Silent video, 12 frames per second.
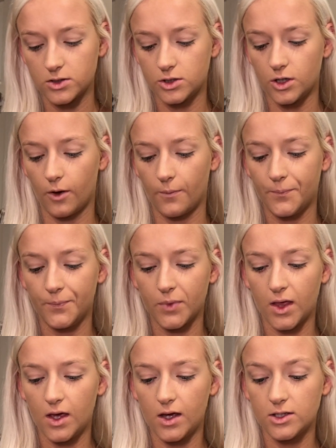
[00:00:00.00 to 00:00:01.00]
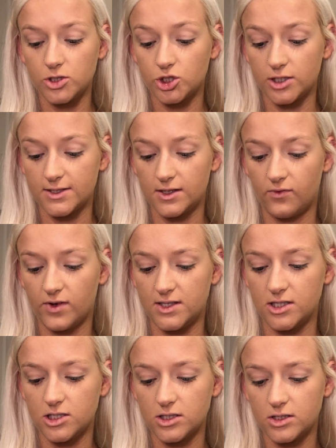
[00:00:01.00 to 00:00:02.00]
So it's just the
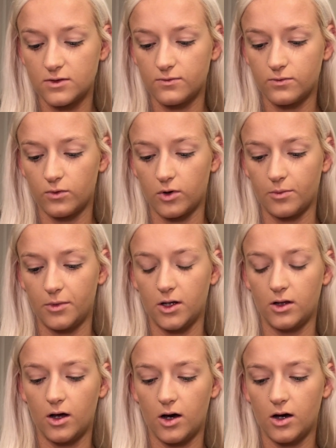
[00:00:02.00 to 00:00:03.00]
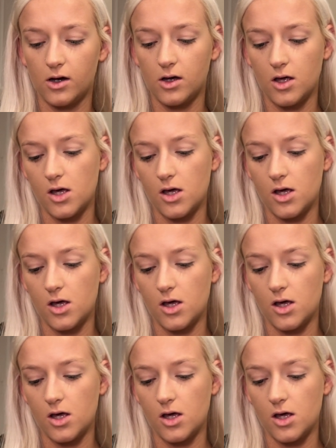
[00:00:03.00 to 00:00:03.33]
Physicians Formula.